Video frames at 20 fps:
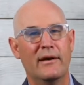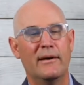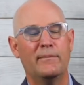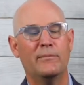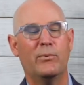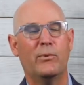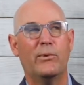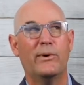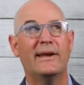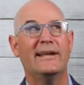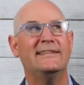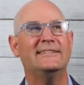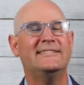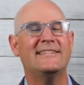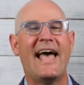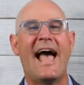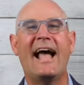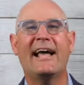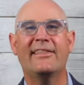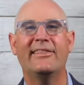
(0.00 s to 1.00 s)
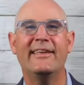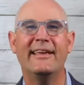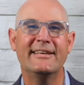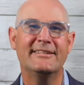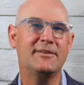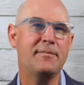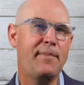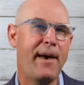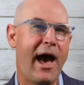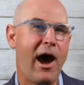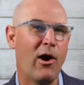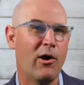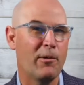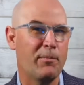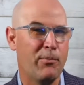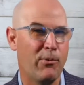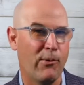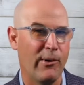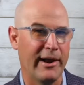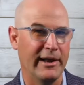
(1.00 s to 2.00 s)
What exactly is a
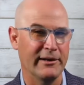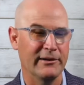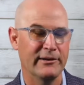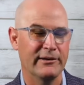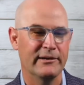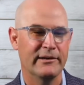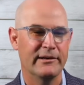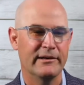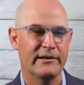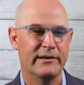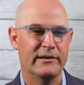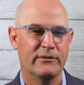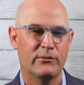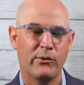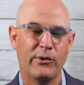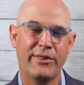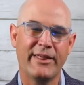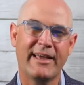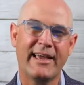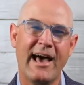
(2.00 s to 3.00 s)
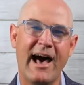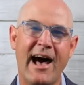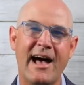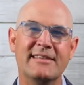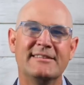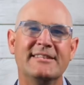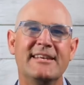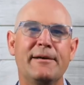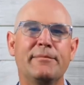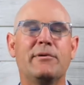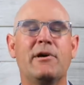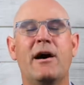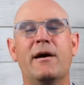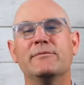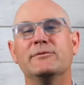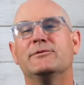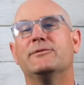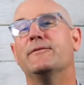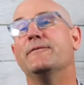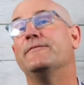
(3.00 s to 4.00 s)
PowerPoint? Well, the concept
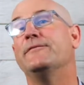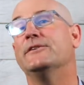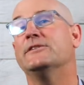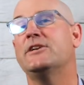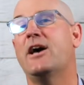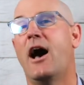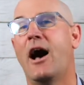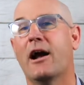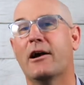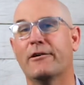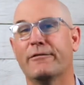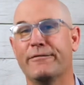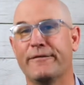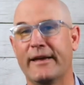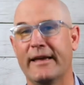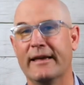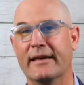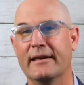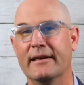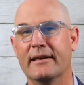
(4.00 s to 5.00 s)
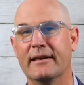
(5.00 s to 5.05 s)
comes from photography.